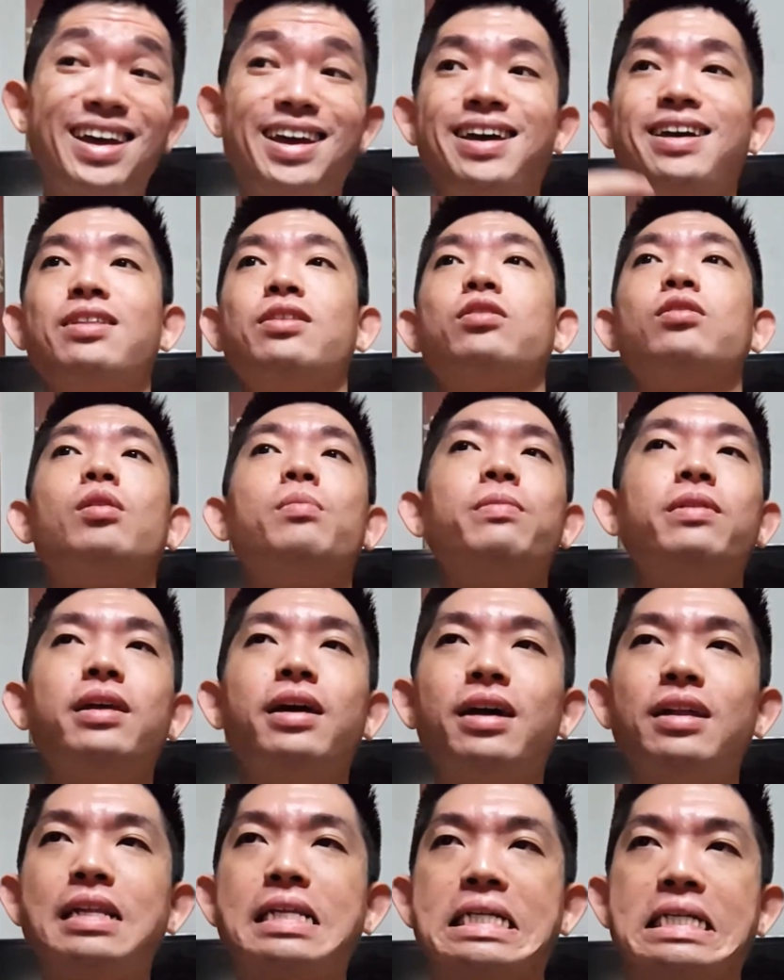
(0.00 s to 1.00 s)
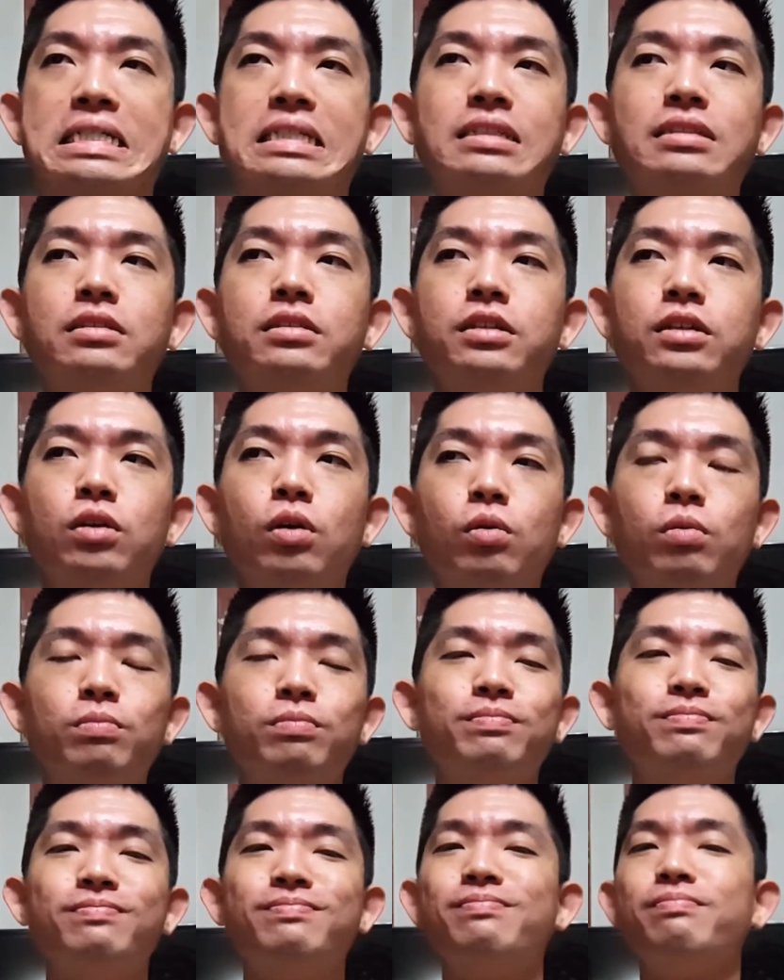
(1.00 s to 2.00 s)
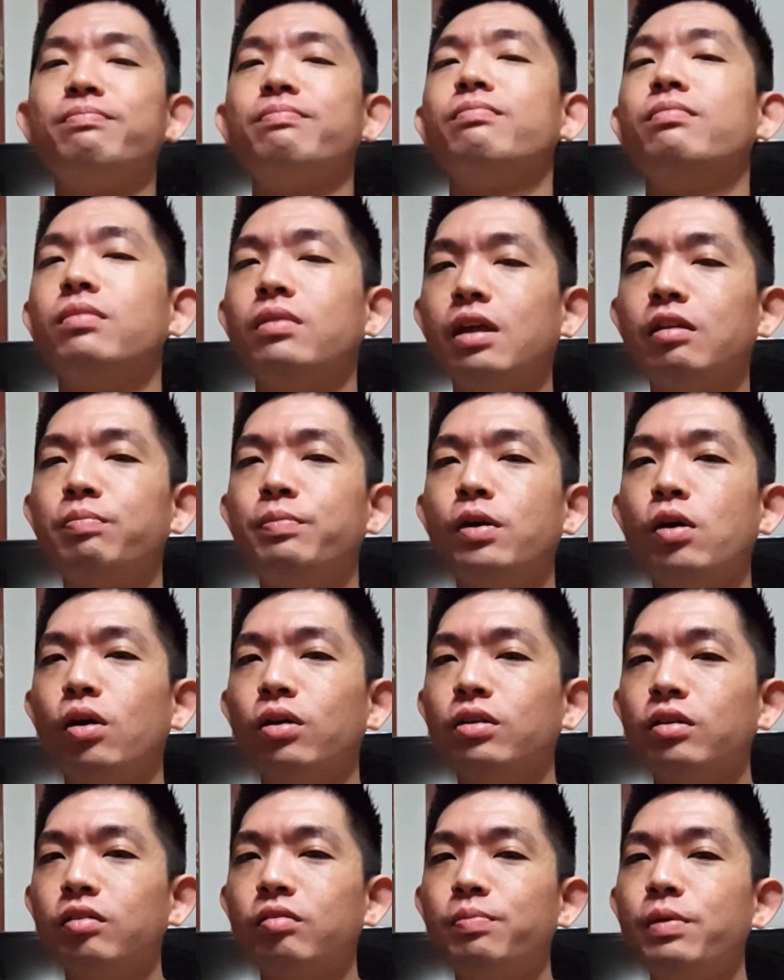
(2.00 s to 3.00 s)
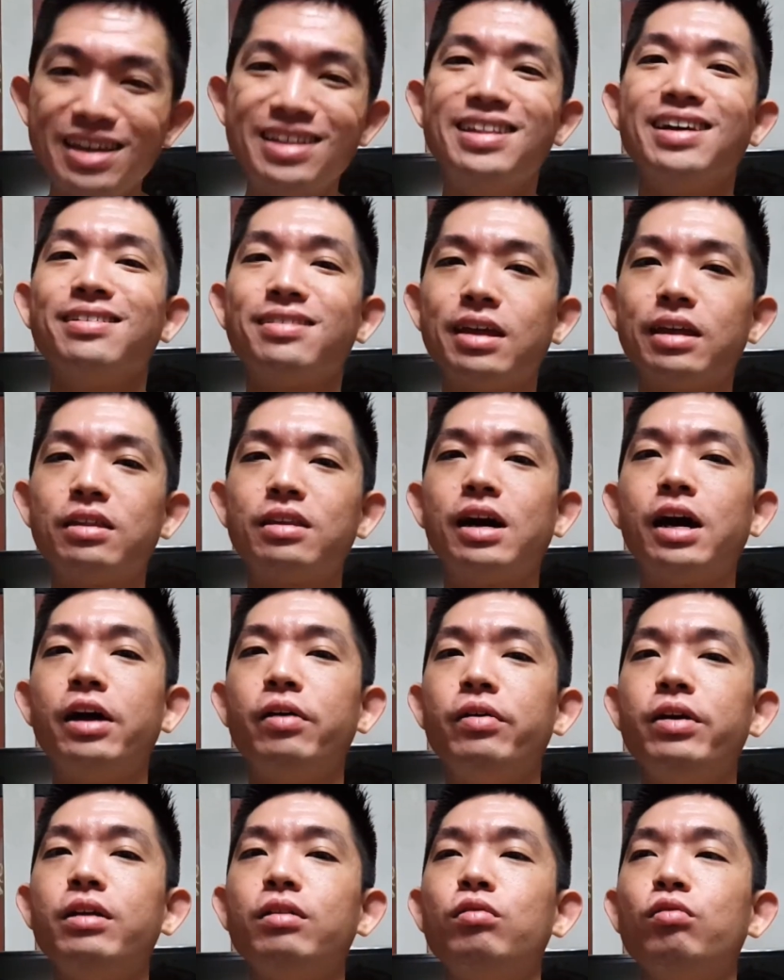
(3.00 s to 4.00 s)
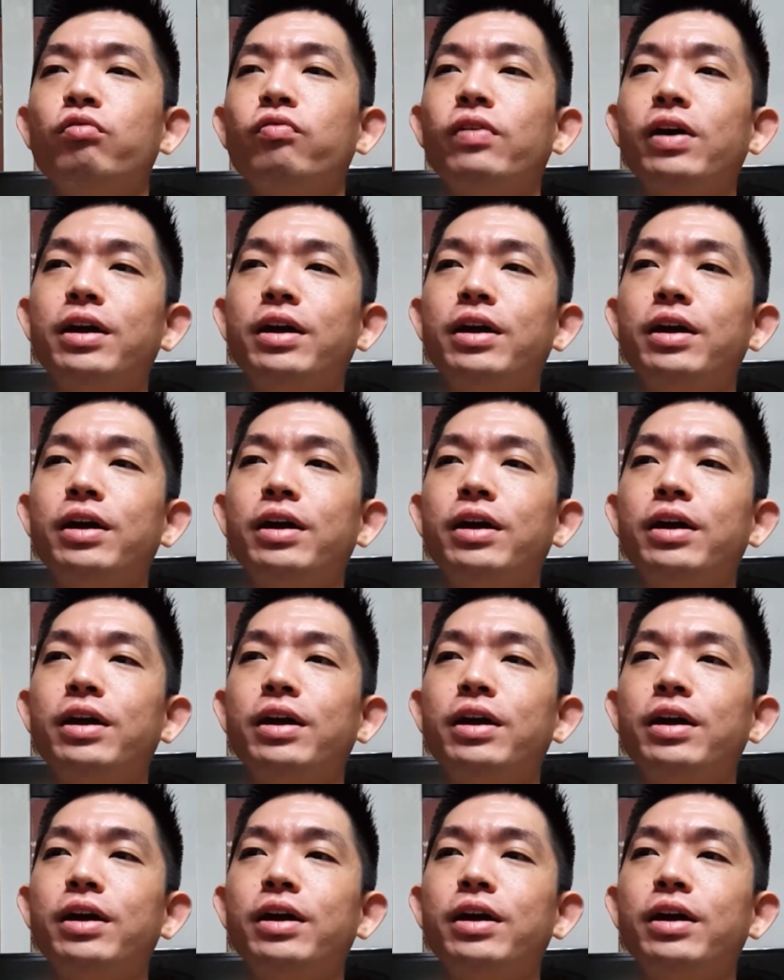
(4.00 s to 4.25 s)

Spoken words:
And on top of that, you know, let's be honest, it does get tiring to